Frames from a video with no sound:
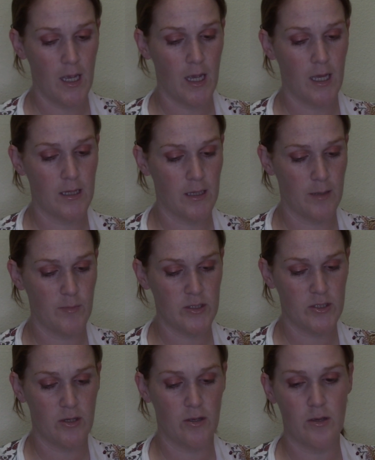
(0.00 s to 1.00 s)
And then let me
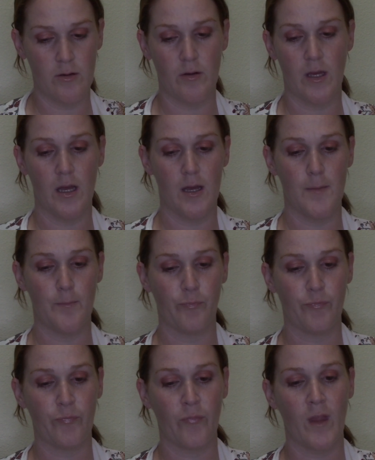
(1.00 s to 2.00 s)
show you,
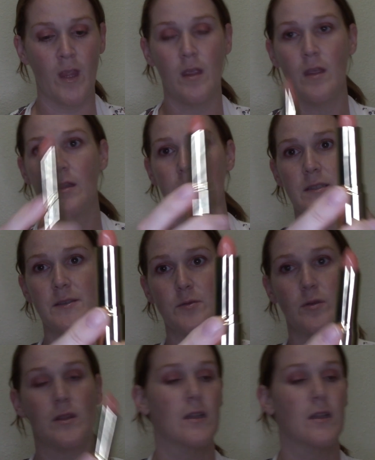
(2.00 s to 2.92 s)
this is what the